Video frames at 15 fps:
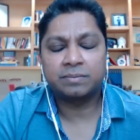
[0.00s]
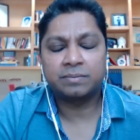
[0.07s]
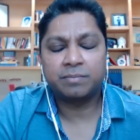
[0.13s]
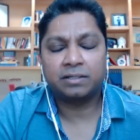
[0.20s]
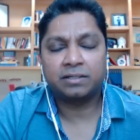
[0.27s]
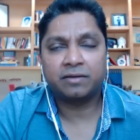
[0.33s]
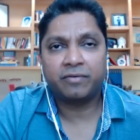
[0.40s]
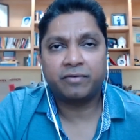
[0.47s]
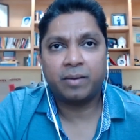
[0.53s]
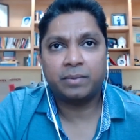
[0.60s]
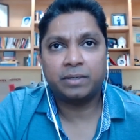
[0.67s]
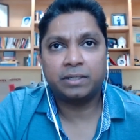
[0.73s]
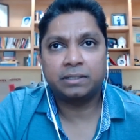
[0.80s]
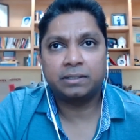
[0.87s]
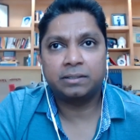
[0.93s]

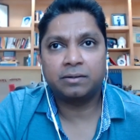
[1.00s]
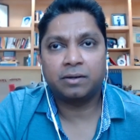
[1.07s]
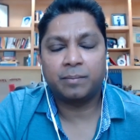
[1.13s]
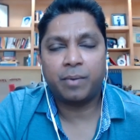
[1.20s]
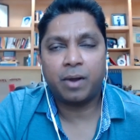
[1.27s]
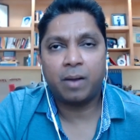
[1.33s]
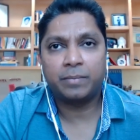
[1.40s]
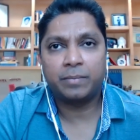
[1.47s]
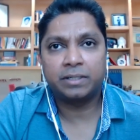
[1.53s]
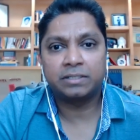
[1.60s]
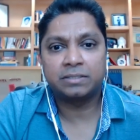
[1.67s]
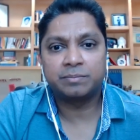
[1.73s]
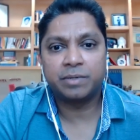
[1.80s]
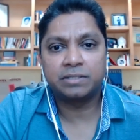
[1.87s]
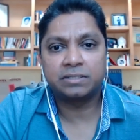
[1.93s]
multifamily apartment
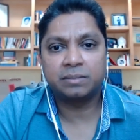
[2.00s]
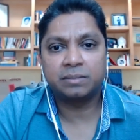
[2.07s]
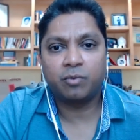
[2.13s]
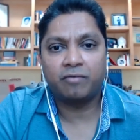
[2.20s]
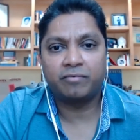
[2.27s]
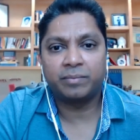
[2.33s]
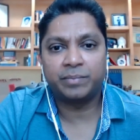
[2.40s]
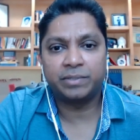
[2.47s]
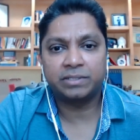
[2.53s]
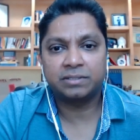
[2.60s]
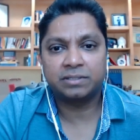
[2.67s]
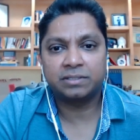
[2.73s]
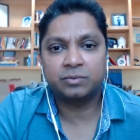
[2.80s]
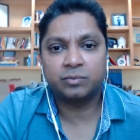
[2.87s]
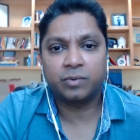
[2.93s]
is basically more of a
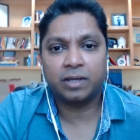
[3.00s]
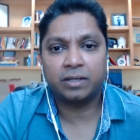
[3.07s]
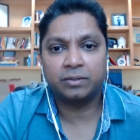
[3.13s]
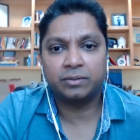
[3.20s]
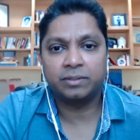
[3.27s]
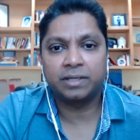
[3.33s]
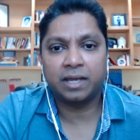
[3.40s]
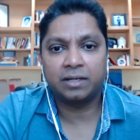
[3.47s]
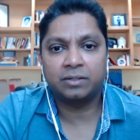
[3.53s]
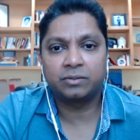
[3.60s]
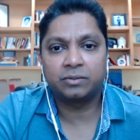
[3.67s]
business where you get